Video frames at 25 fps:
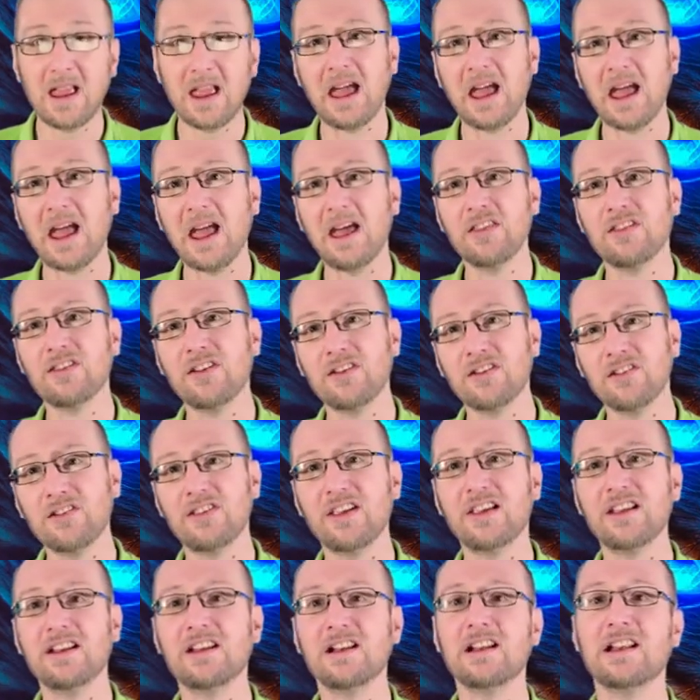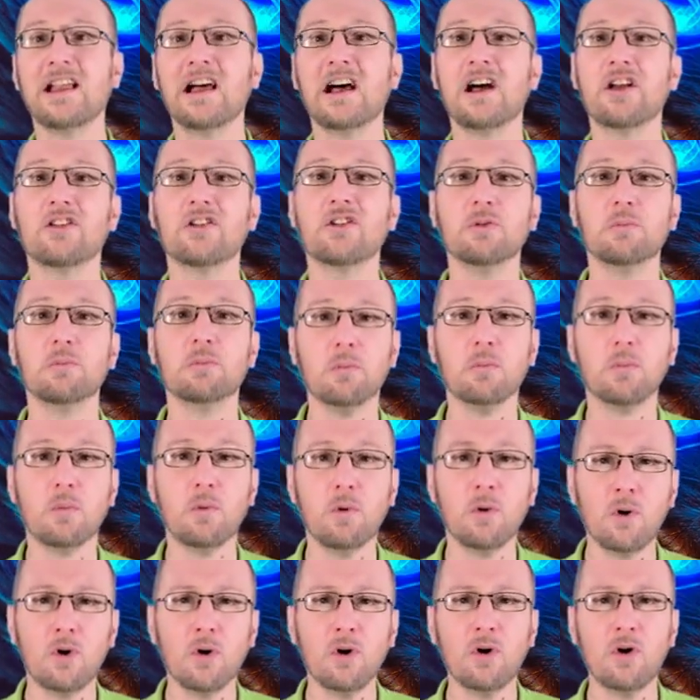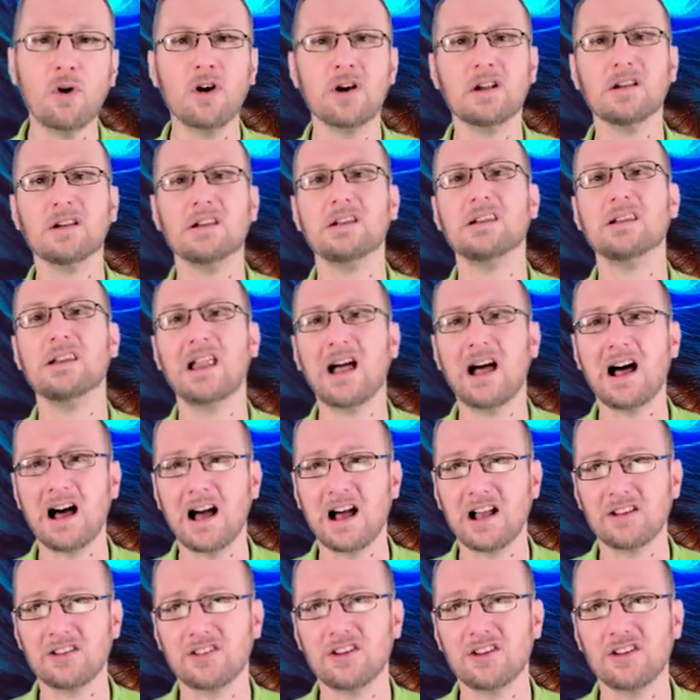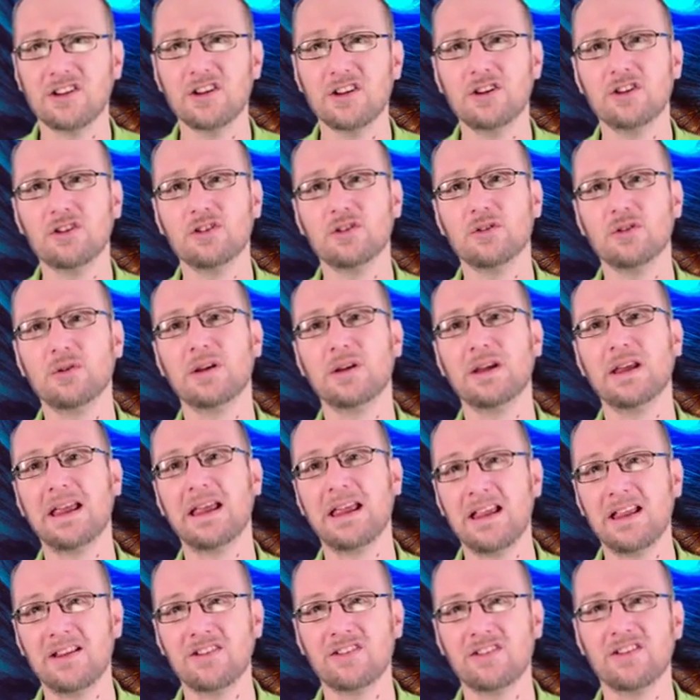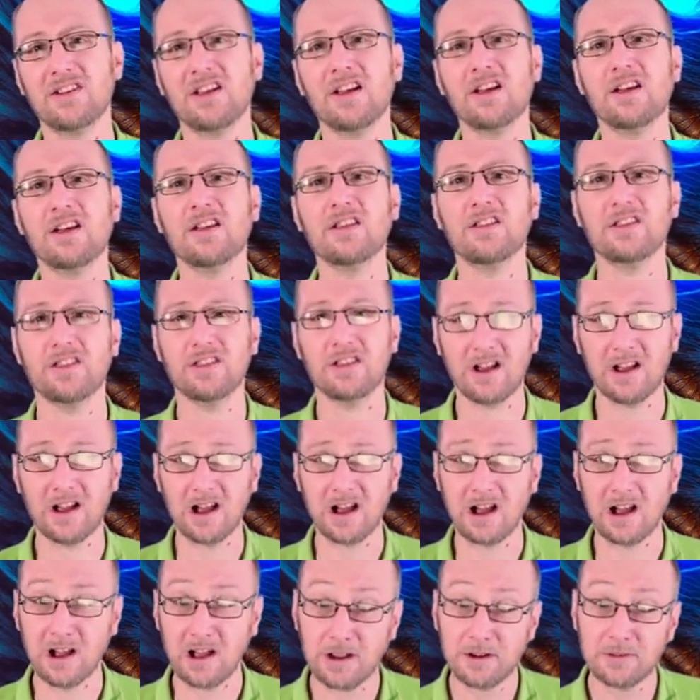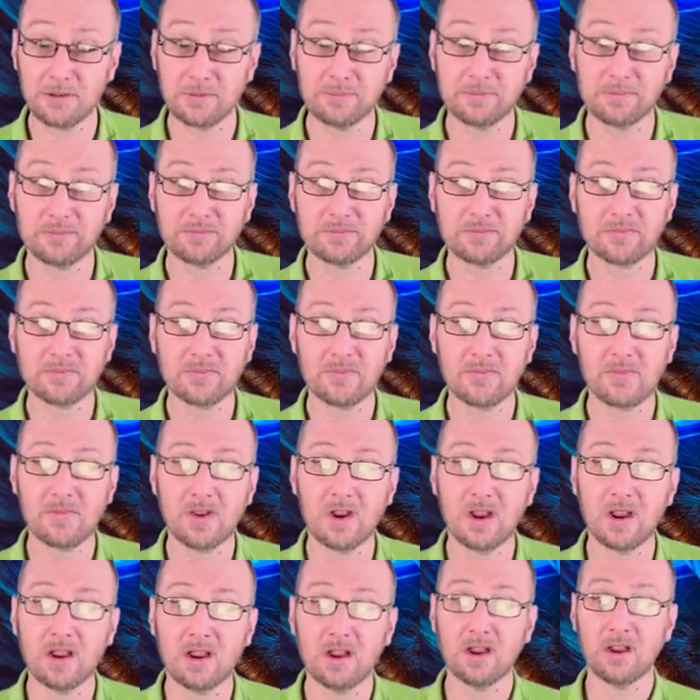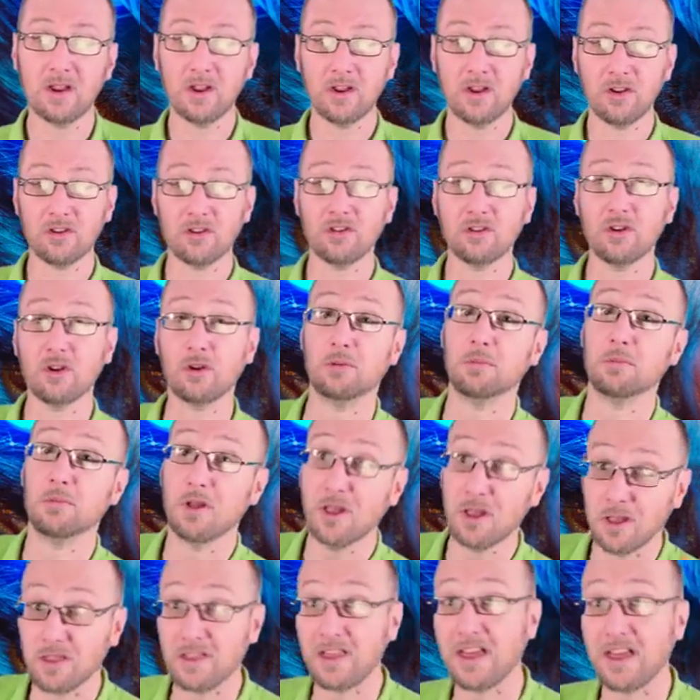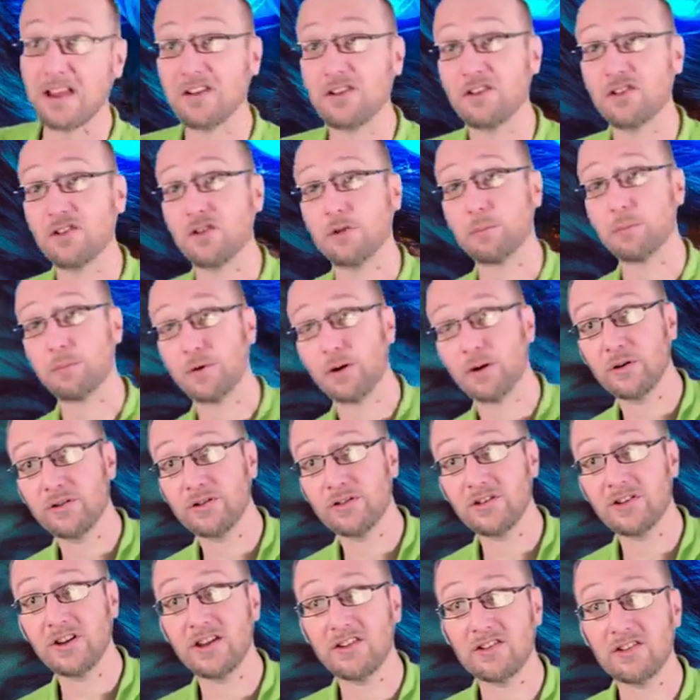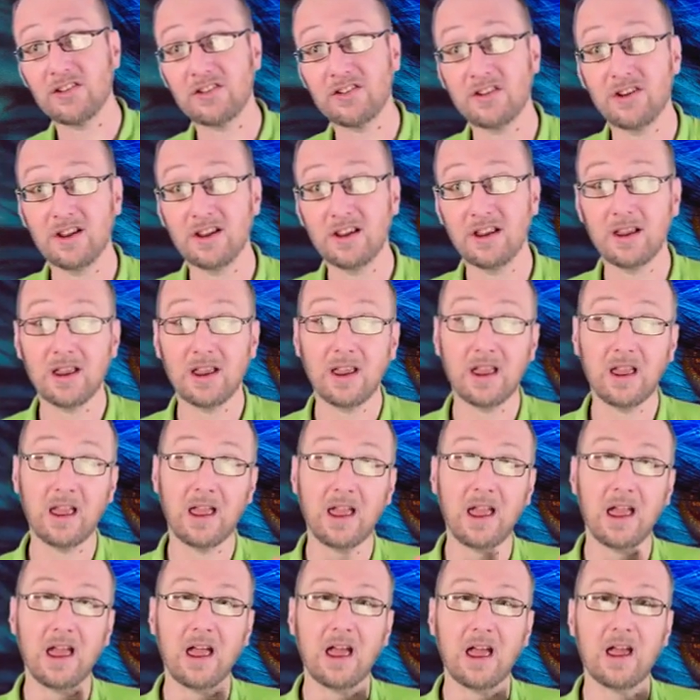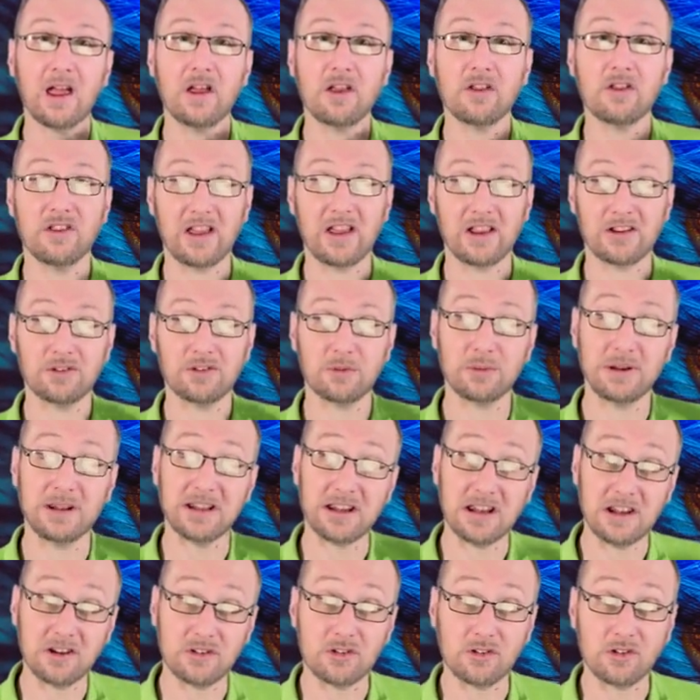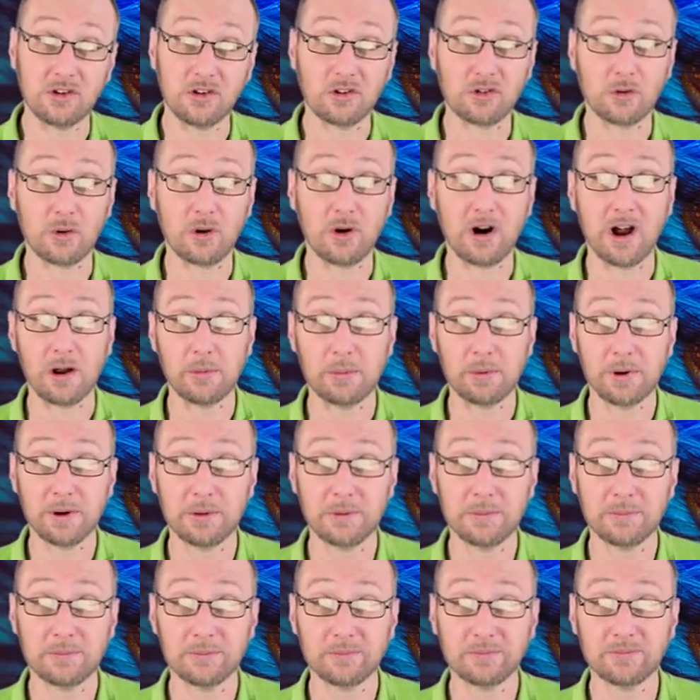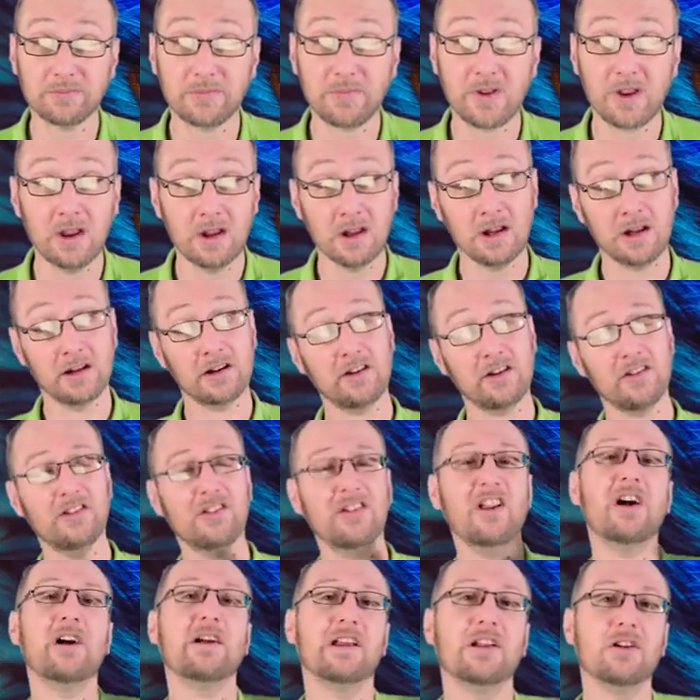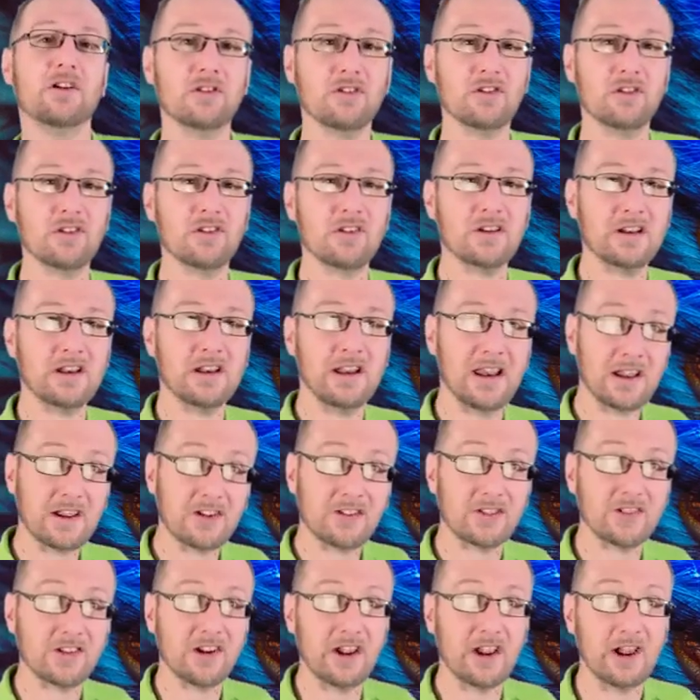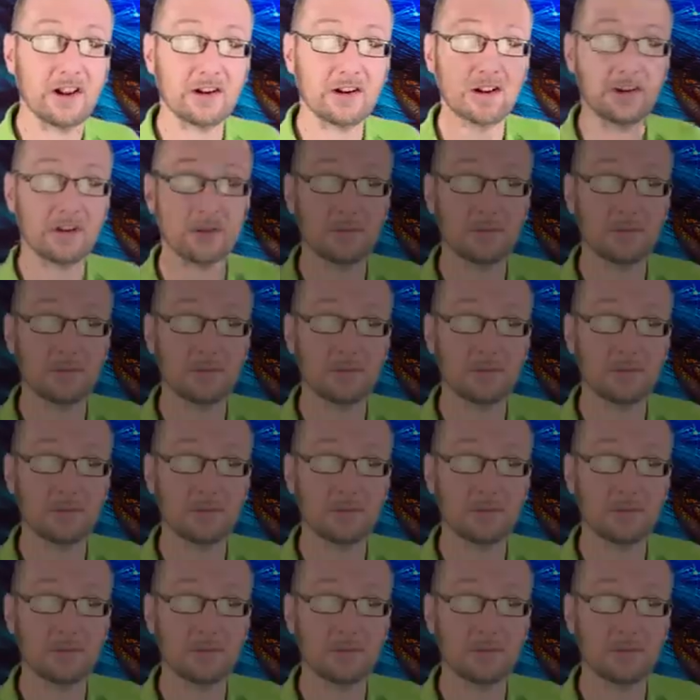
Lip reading: and this then allows more light to enter the eye. So that is the process that we need to describe. Let's now head on to the next slide.